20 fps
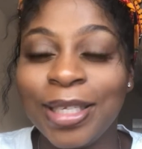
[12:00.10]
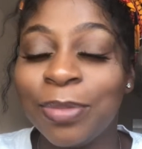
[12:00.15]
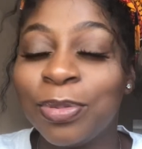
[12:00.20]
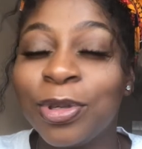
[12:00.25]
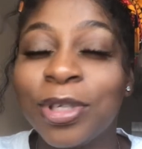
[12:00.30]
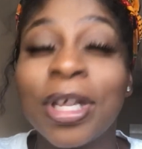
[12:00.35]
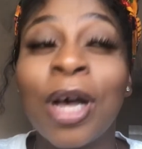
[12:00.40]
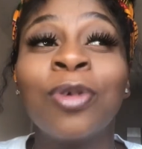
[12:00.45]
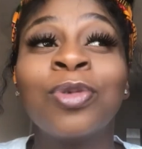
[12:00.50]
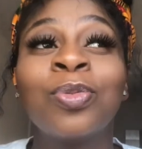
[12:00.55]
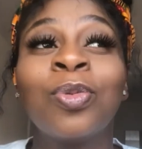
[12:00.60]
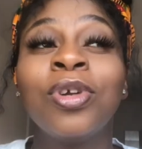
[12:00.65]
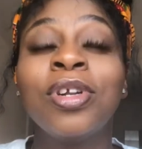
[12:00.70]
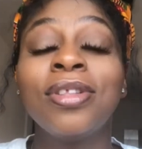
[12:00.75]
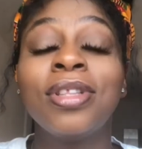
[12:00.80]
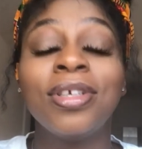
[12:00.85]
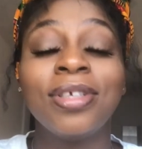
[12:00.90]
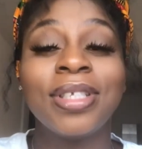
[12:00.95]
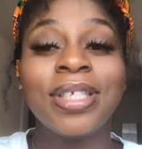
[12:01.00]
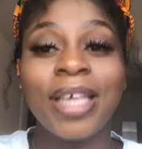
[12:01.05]
because I was one of
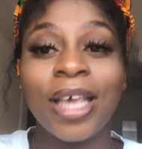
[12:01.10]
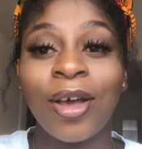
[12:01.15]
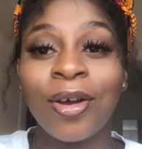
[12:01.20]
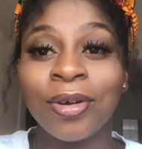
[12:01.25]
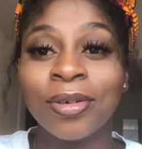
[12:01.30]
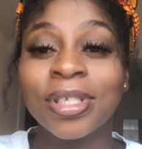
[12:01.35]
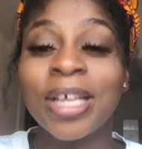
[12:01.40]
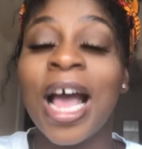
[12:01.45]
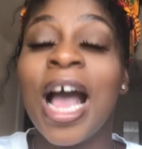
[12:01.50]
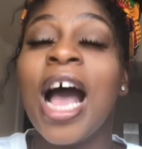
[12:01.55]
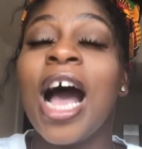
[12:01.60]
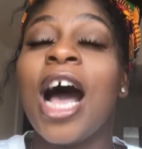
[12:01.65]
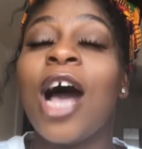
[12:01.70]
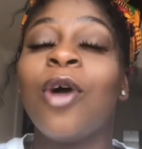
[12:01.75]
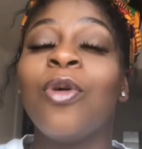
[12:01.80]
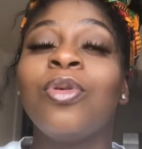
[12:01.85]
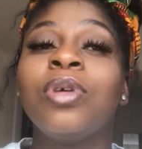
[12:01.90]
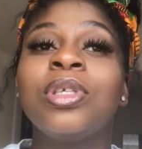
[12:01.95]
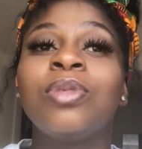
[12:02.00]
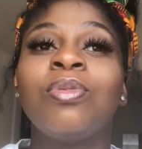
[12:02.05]
those girls.
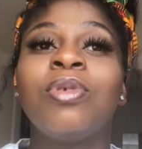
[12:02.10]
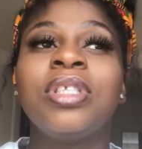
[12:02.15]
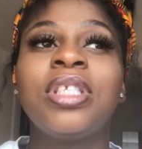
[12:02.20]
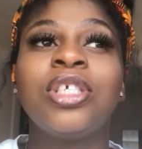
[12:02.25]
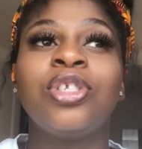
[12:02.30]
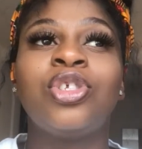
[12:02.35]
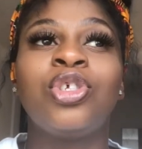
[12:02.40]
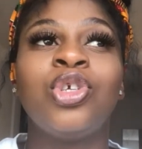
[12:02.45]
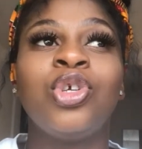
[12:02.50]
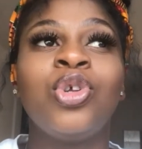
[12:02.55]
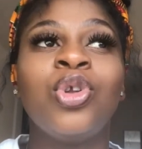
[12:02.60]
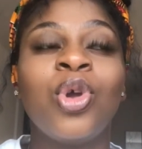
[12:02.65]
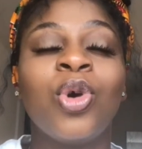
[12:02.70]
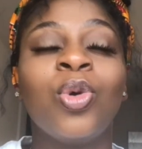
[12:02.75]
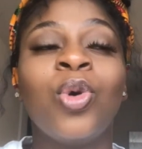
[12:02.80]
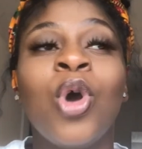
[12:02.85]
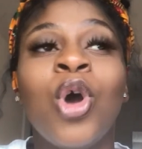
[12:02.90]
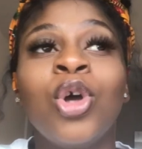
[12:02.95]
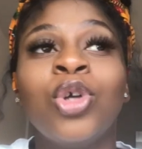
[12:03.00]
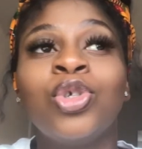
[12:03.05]
I always wanted to, you
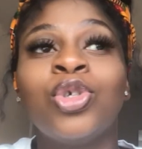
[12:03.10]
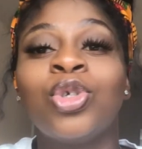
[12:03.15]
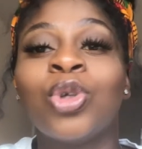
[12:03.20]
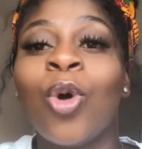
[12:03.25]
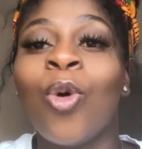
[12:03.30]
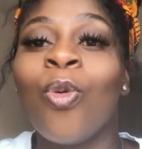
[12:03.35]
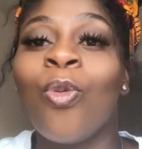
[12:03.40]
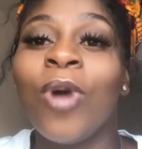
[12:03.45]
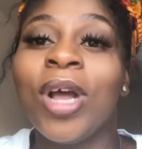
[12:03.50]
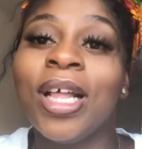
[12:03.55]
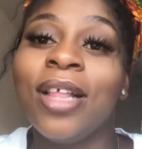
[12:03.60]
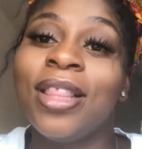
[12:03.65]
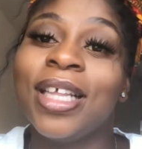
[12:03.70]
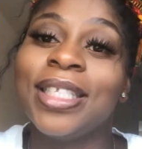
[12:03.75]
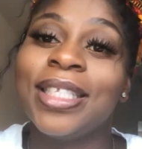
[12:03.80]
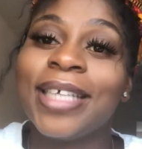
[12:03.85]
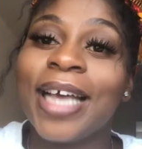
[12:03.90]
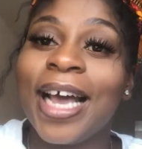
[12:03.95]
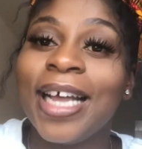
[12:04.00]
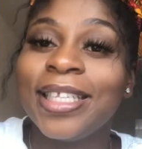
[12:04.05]
know, show wear
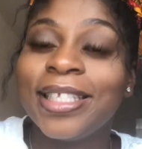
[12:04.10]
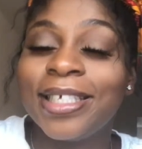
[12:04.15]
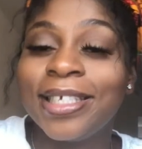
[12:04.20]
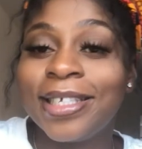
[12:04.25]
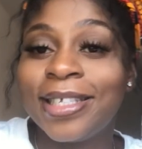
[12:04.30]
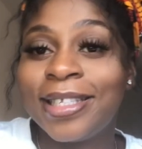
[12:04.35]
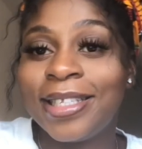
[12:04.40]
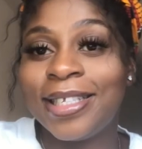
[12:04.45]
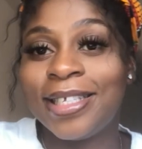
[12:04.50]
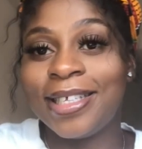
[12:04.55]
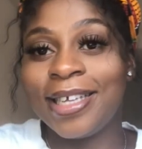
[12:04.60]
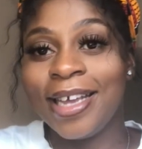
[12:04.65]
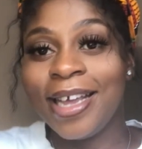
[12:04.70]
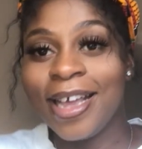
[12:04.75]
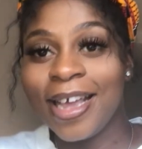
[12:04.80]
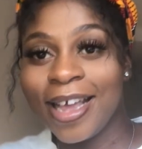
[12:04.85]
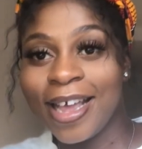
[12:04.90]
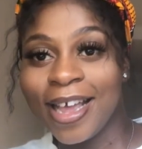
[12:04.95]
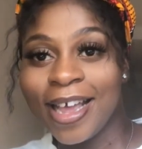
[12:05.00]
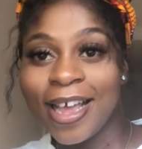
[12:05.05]
the tightest
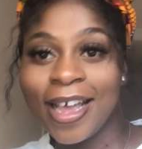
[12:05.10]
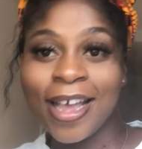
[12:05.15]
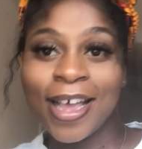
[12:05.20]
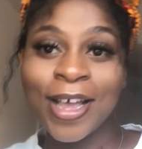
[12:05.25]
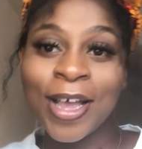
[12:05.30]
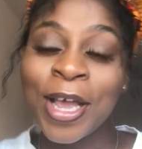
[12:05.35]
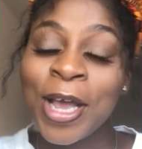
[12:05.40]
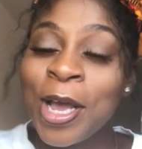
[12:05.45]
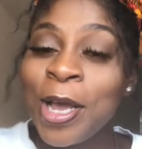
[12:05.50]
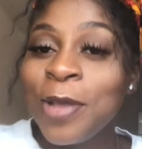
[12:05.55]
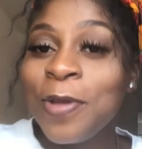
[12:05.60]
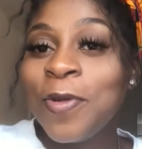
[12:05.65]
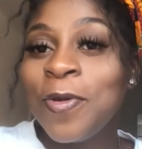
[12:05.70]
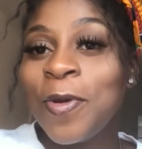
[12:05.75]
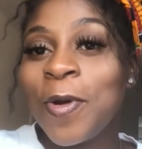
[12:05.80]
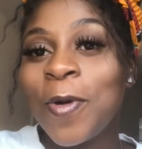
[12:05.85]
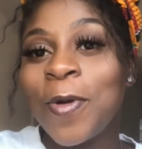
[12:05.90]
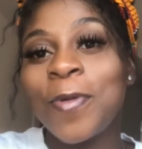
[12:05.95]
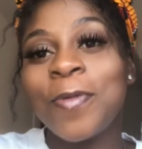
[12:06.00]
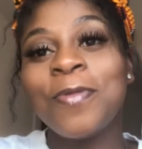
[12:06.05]
thing, you
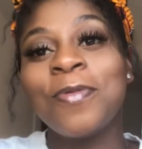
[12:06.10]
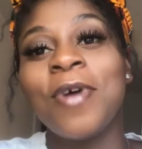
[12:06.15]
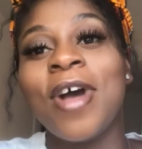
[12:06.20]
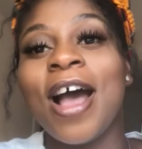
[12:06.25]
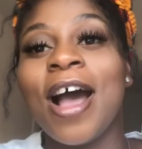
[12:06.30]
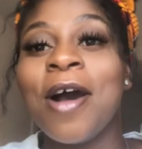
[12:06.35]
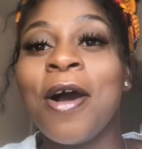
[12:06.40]
know,